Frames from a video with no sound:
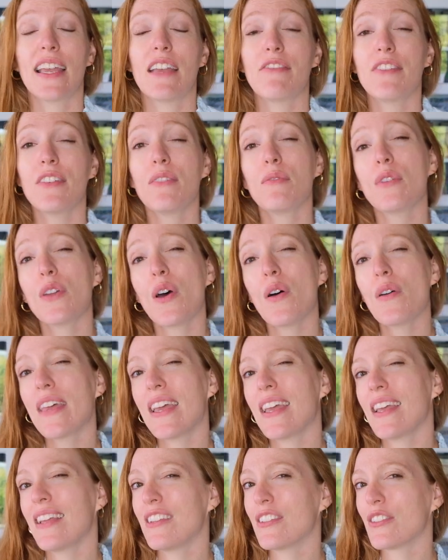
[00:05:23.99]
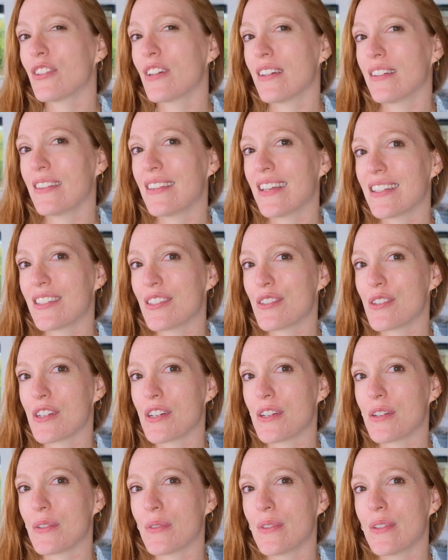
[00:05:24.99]
If you know that in your heart that's
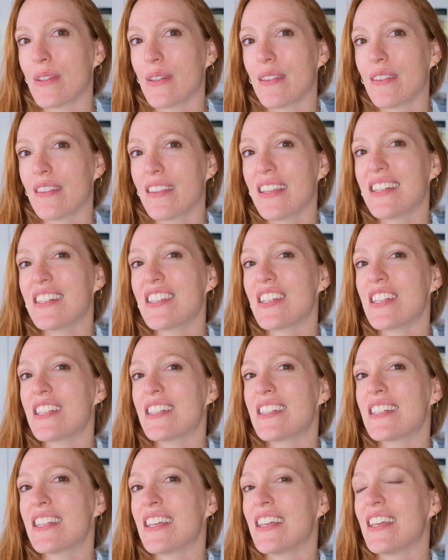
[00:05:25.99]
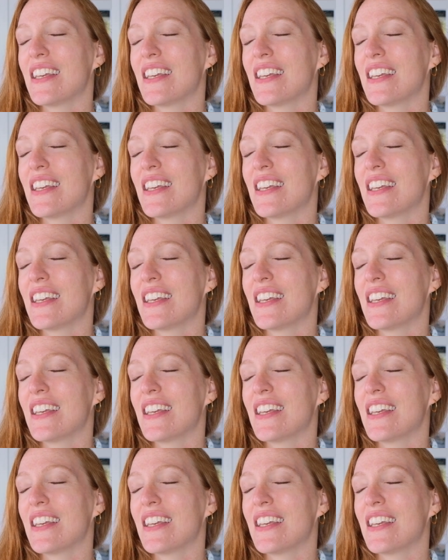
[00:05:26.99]
true, then just